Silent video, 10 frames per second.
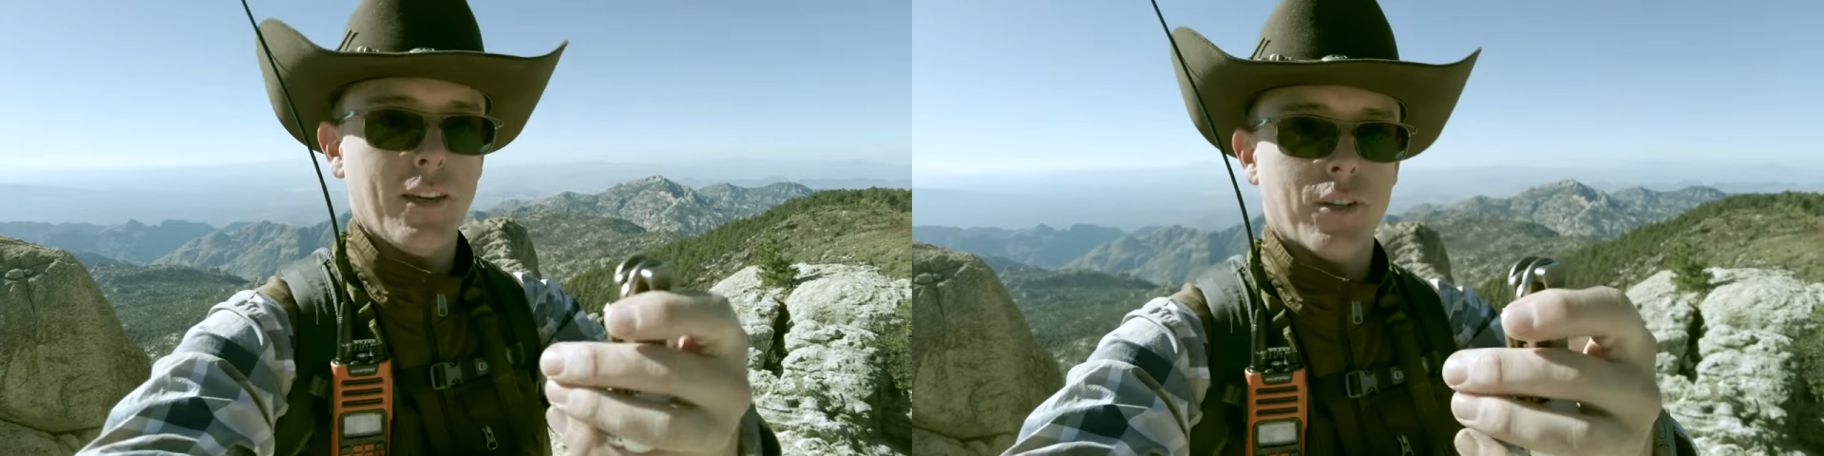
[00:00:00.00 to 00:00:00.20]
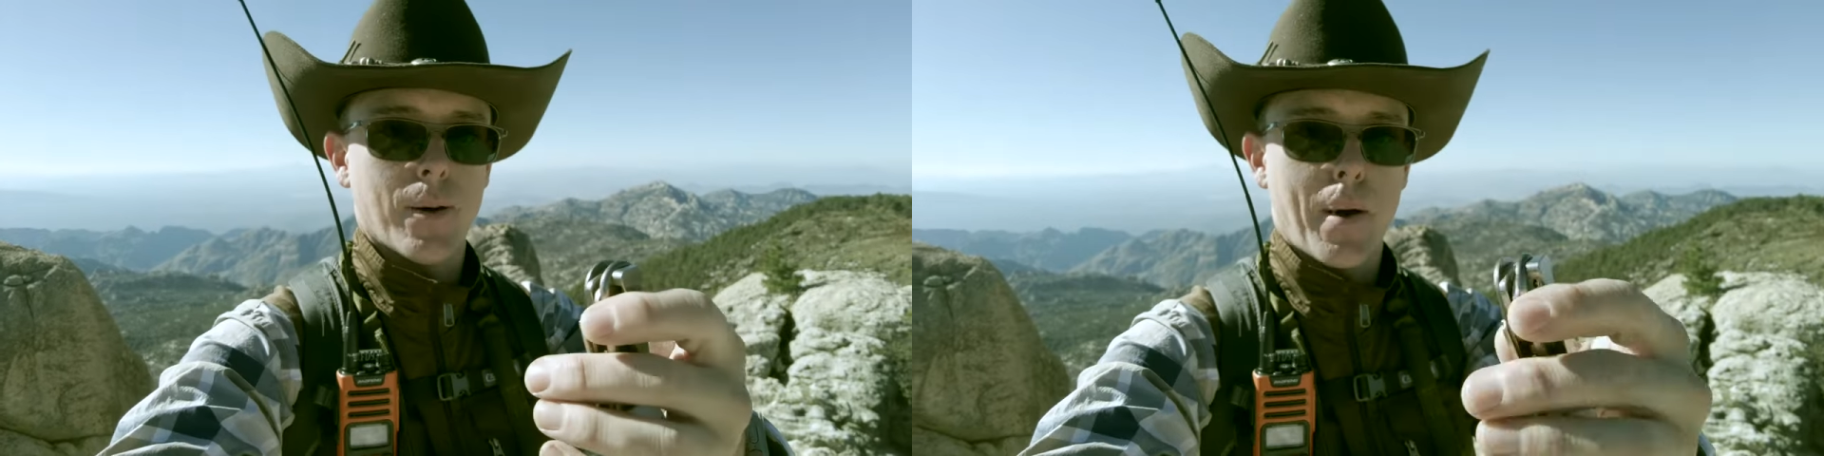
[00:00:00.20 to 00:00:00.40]

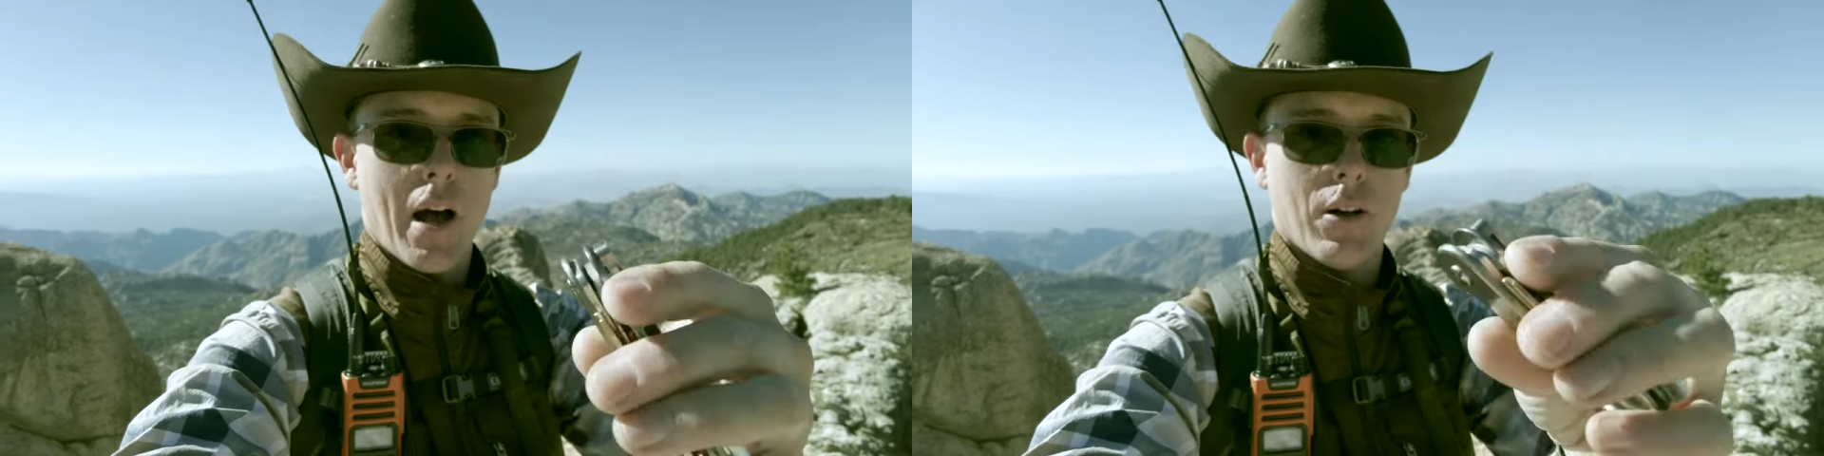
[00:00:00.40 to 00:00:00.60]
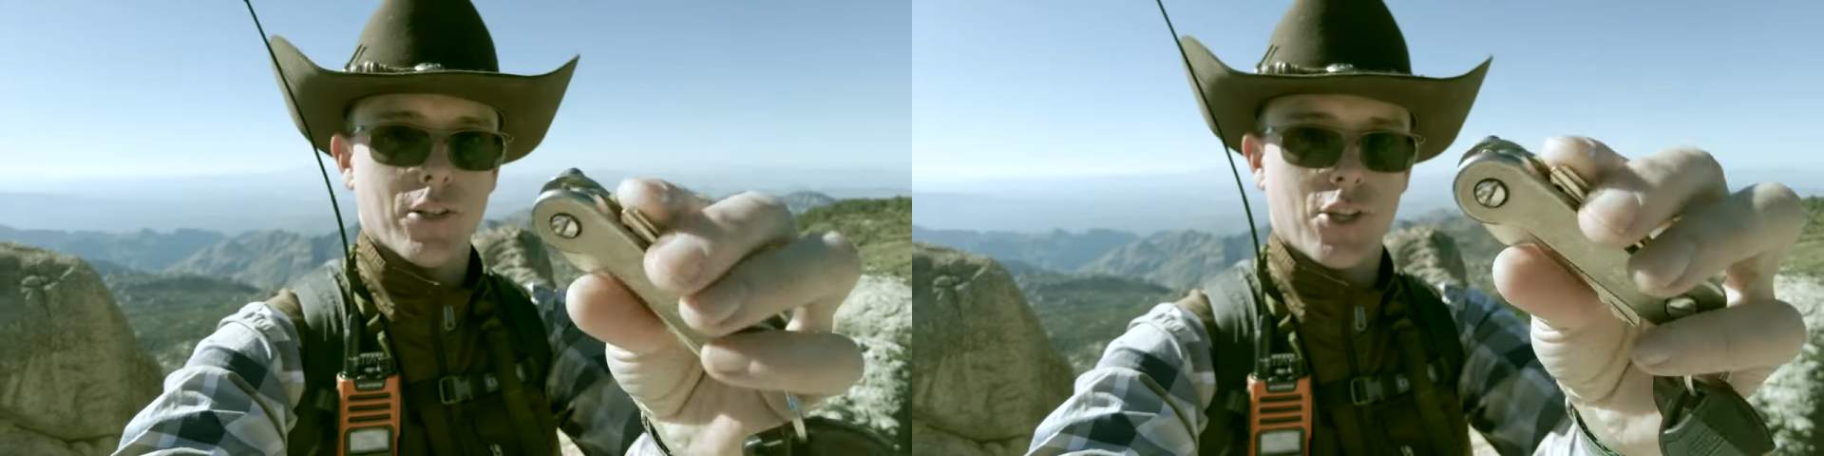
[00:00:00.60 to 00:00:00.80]
even a
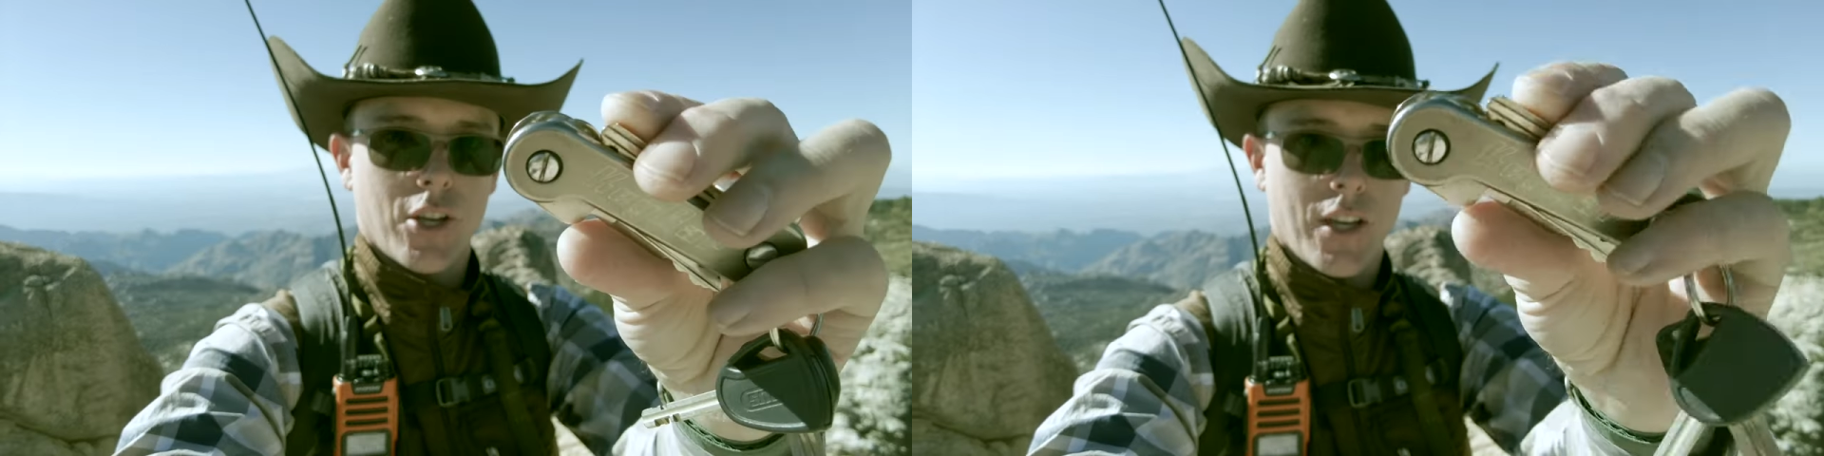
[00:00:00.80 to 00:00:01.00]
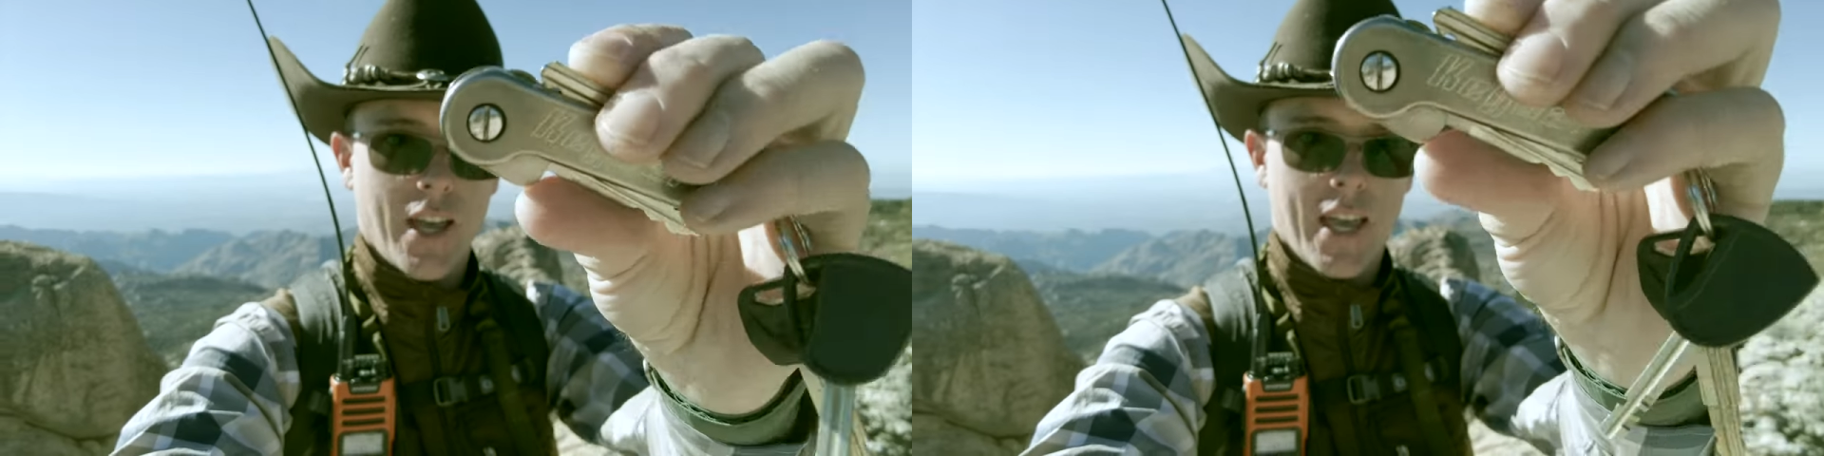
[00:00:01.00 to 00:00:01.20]

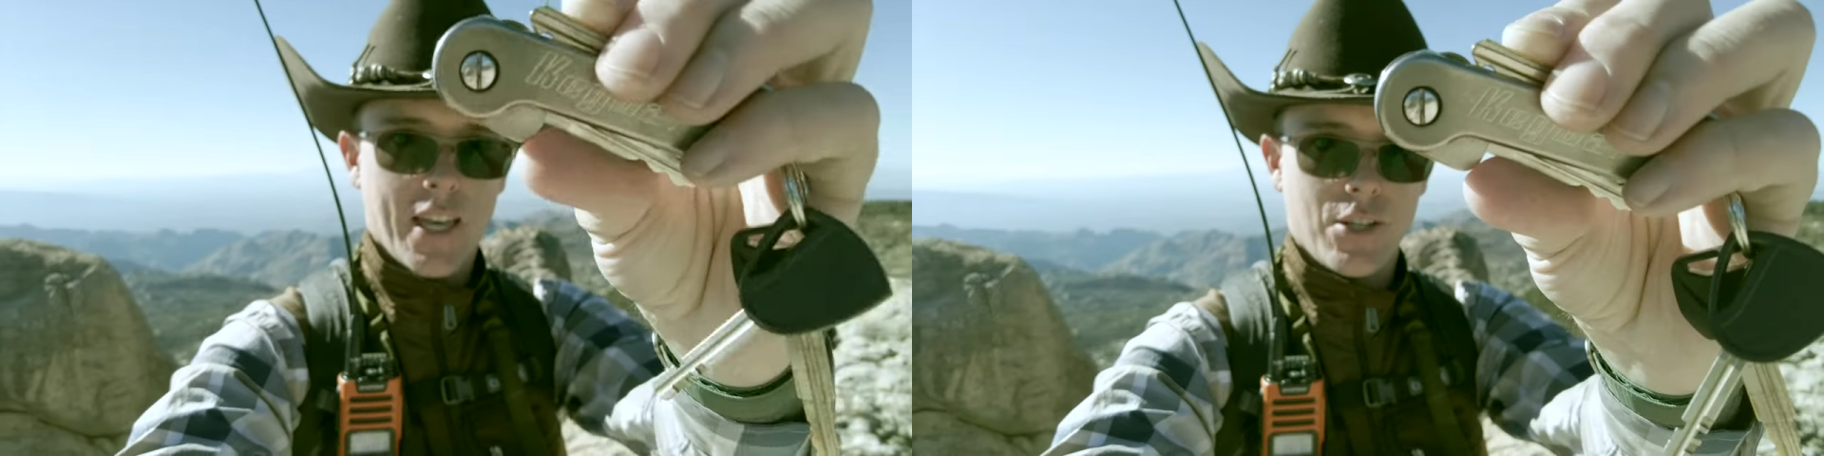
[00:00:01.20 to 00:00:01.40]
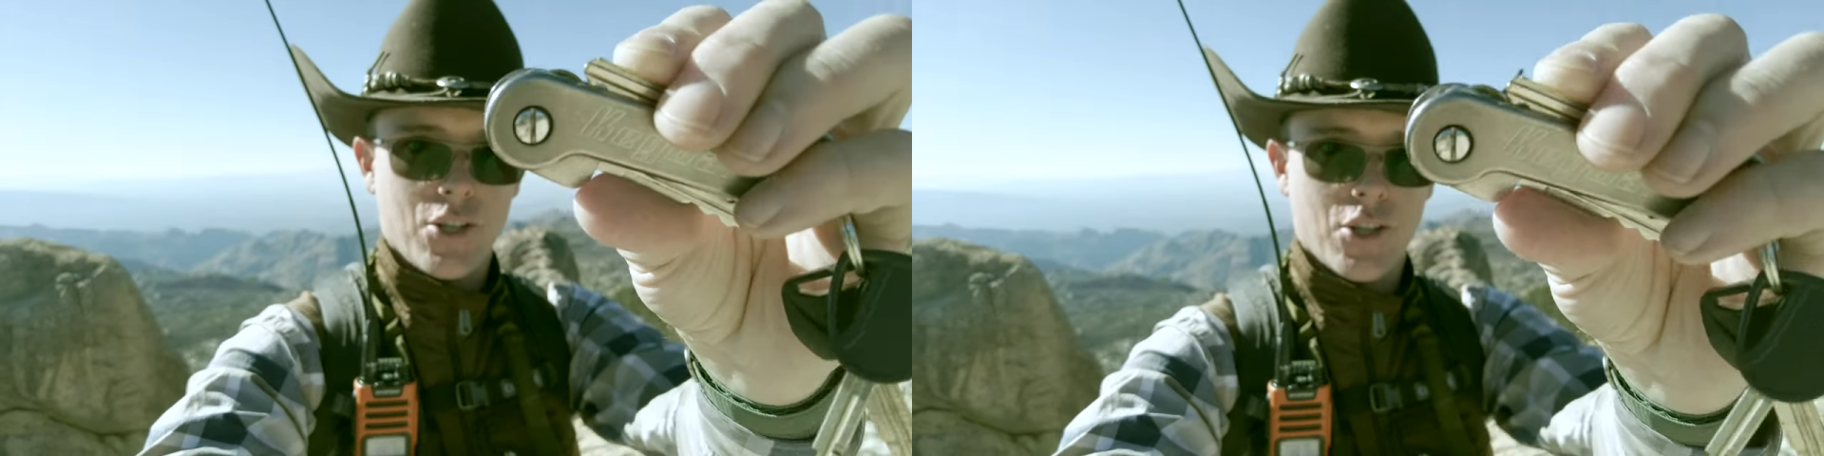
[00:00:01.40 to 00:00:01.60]
polished
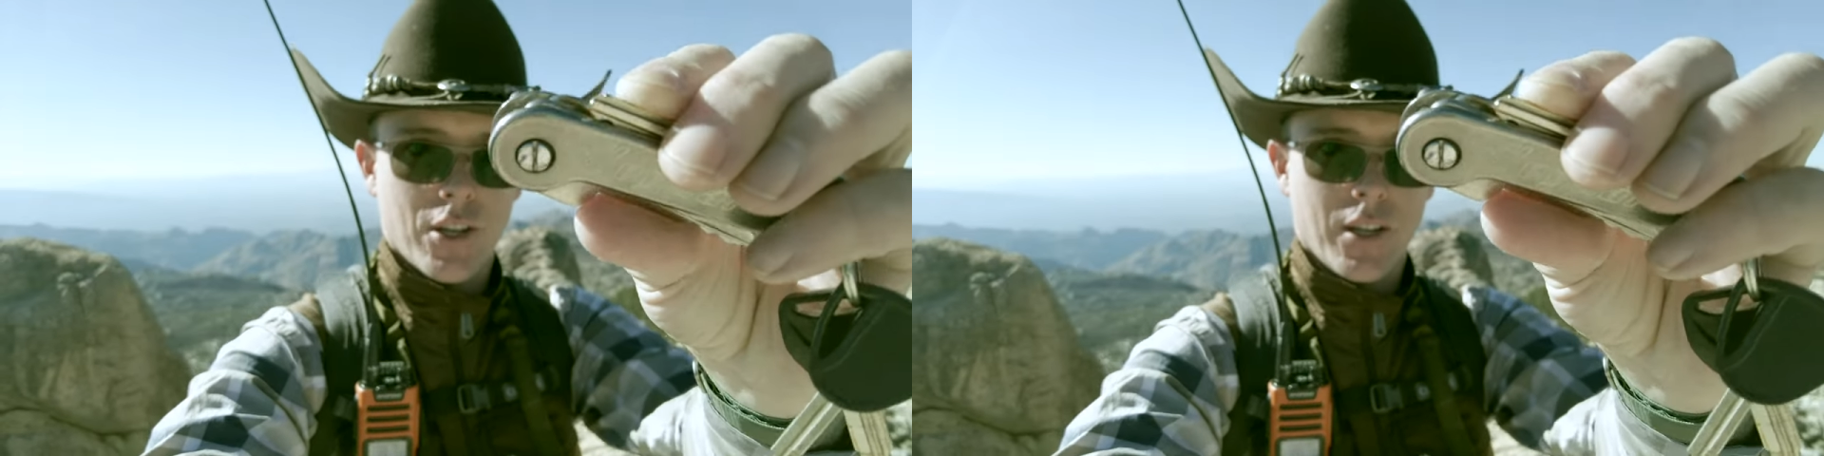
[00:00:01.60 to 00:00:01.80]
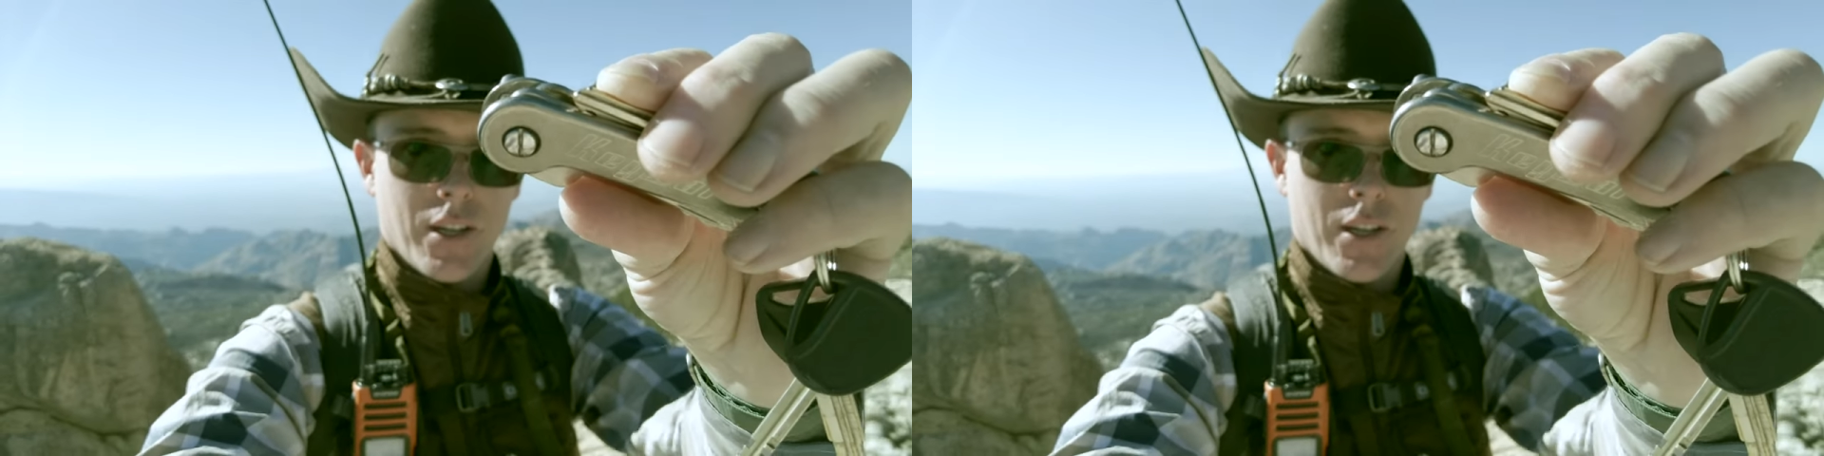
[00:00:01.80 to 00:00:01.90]
edge